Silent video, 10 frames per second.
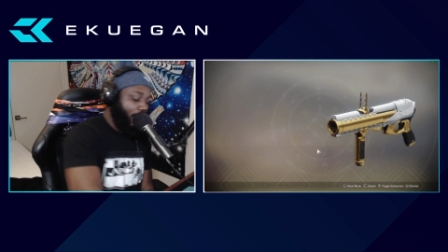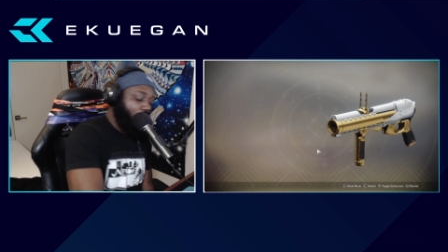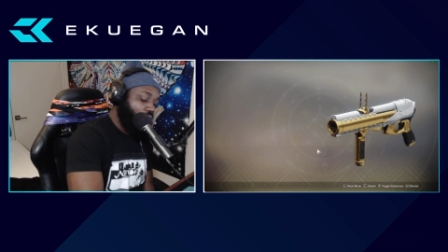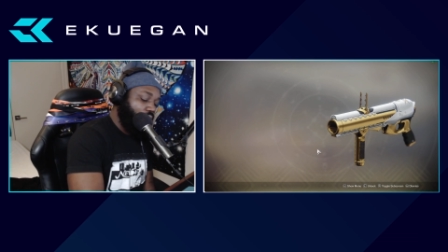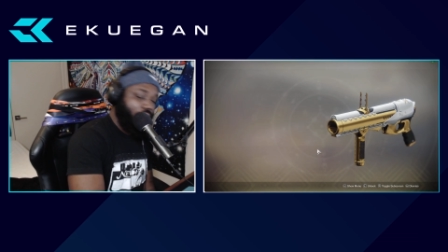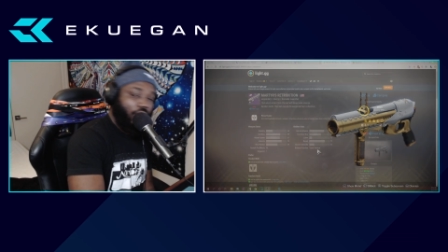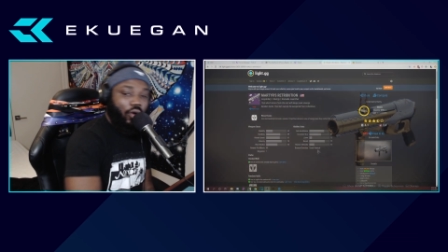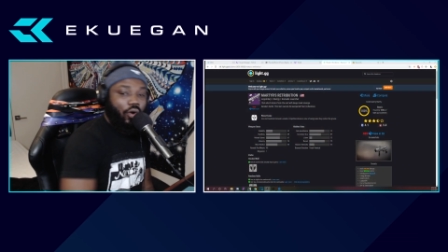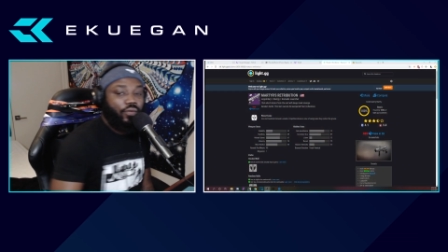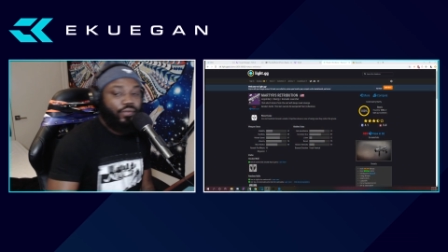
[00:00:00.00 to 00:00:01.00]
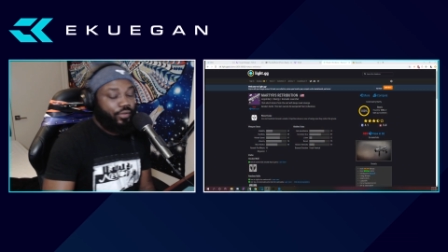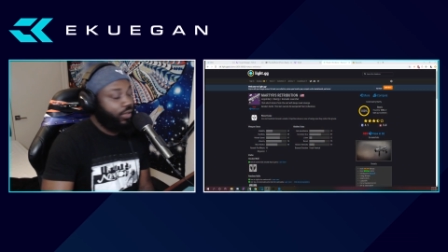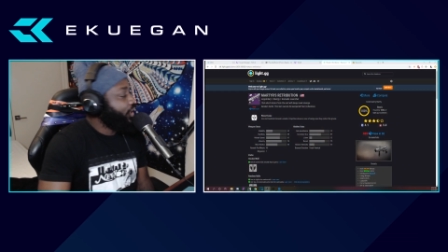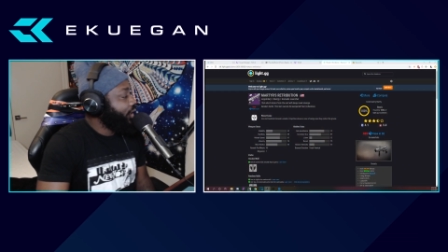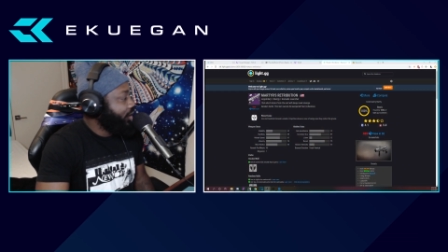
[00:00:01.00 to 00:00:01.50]
and if we go over
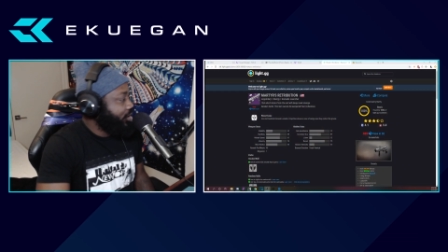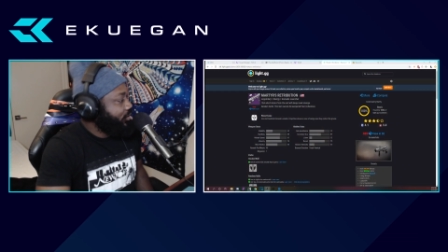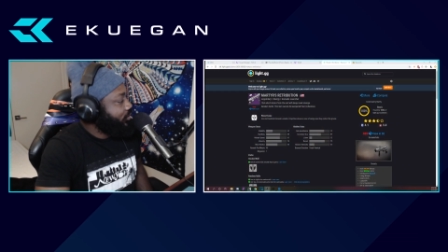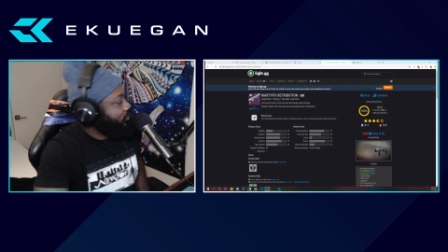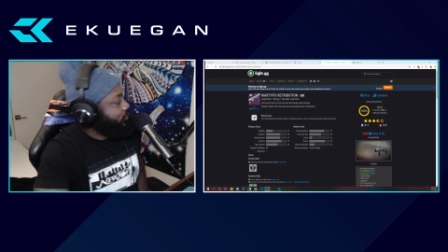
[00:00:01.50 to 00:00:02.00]
here,